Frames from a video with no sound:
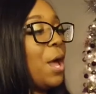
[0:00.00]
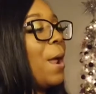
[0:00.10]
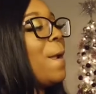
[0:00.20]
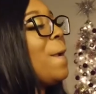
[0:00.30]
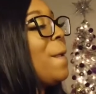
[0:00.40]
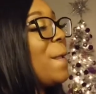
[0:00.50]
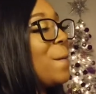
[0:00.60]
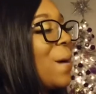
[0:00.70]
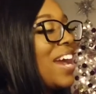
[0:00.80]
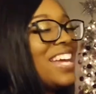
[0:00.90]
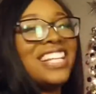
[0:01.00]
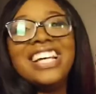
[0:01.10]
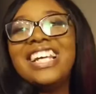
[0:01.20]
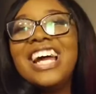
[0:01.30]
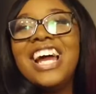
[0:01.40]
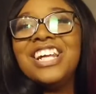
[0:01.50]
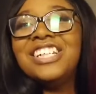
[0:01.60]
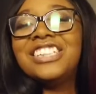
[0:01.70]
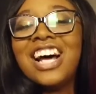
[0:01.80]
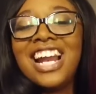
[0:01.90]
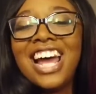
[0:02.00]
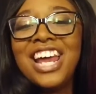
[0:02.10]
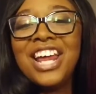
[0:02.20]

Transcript: was ready. Right? You saw that?